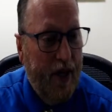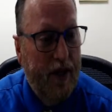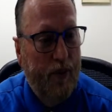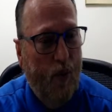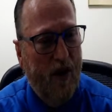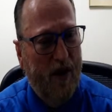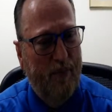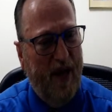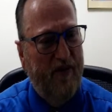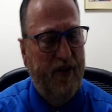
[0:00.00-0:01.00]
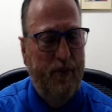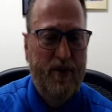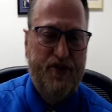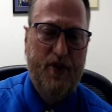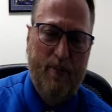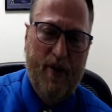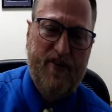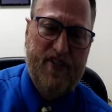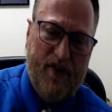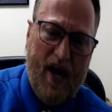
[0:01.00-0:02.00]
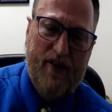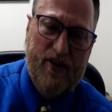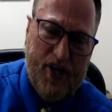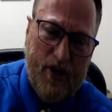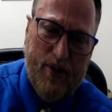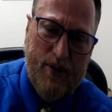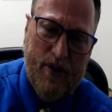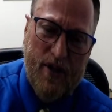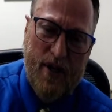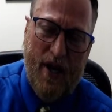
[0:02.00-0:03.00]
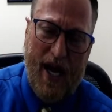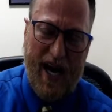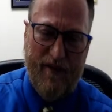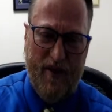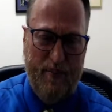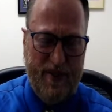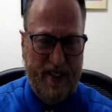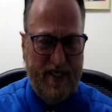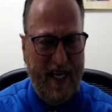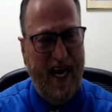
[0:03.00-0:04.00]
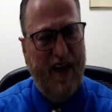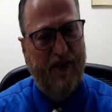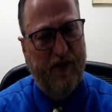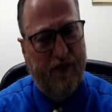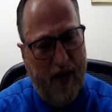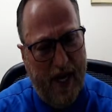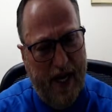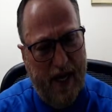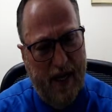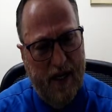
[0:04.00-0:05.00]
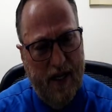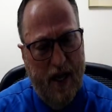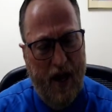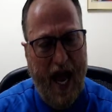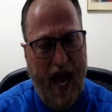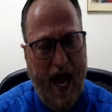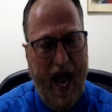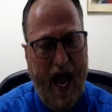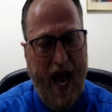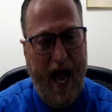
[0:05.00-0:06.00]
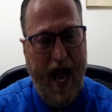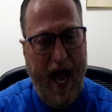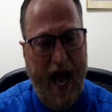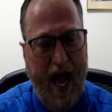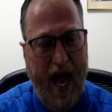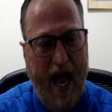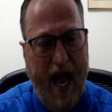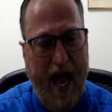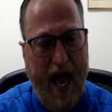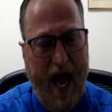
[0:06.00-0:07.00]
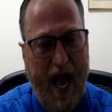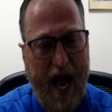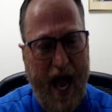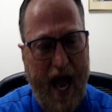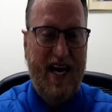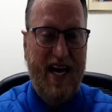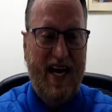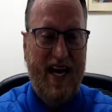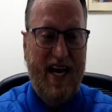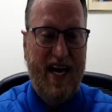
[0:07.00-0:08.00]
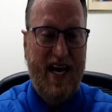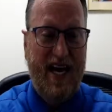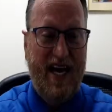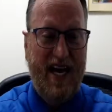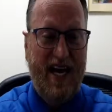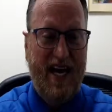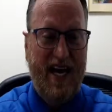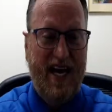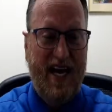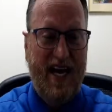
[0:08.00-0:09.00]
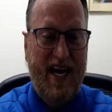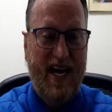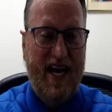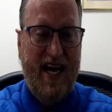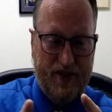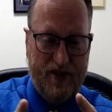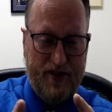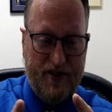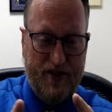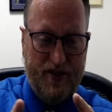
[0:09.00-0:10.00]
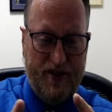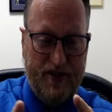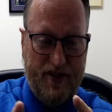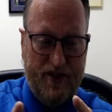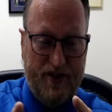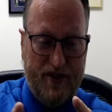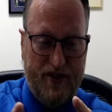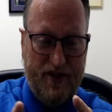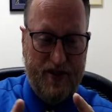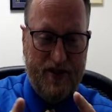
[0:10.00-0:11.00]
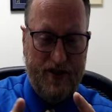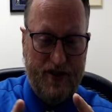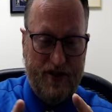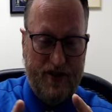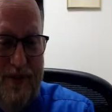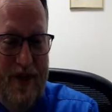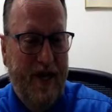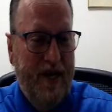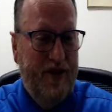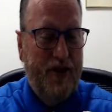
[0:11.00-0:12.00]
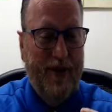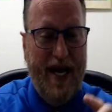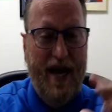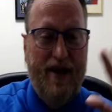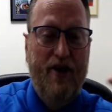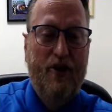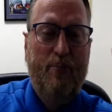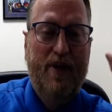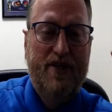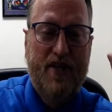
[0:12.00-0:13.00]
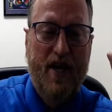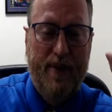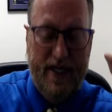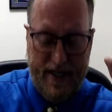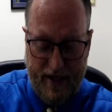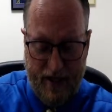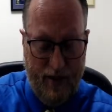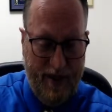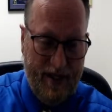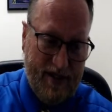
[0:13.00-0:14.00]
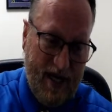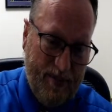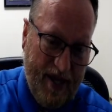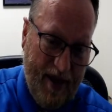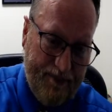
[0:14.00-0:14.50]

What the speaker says: Warren Buffett, Mr. Buffett's father too, every business they got for free. How do they do that? Because borrow money is not taxable. And then they transfer stock. There's no taxation to that too. So he got 100 plus companies, and you know what on top of that?